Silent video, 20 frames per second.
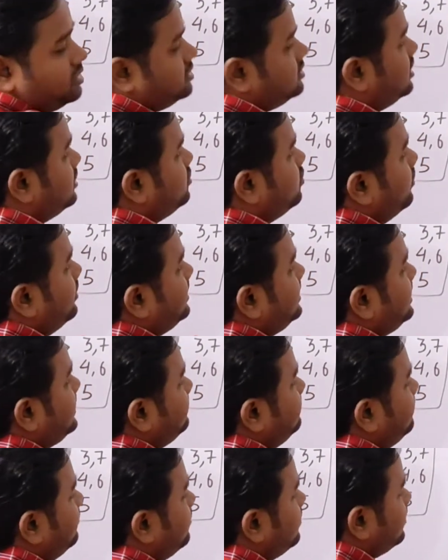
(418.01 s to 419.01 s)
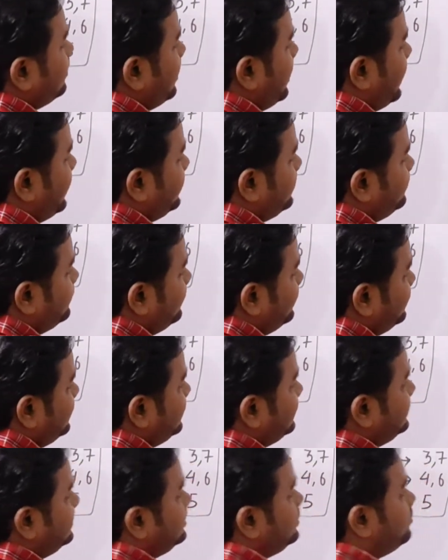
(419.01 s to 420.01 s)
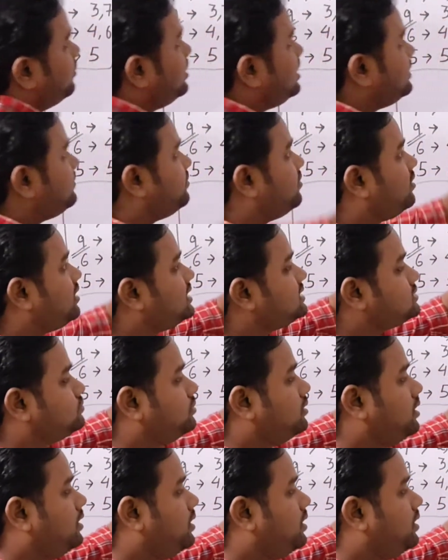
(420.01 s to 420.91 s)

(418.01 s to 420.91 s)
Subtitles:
The 24 and 20. 24 is